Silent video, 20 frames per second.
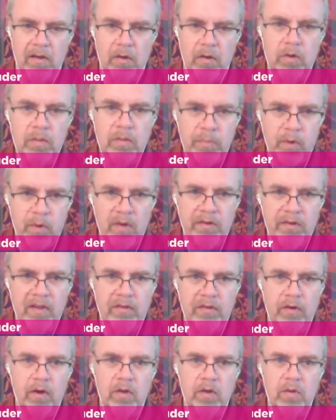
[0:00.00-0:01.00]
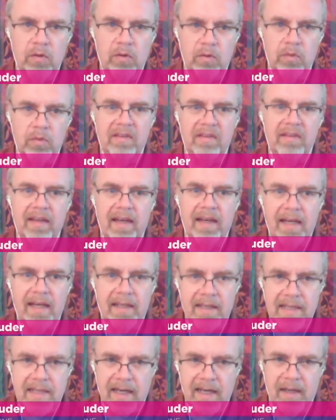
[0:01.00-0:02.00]
a good profit for you to
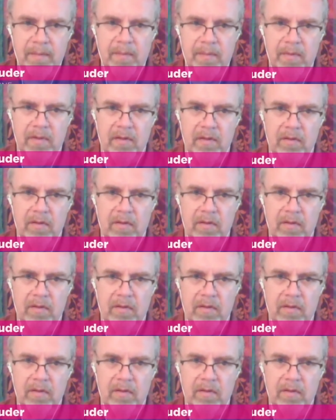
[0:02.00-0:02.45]
take time.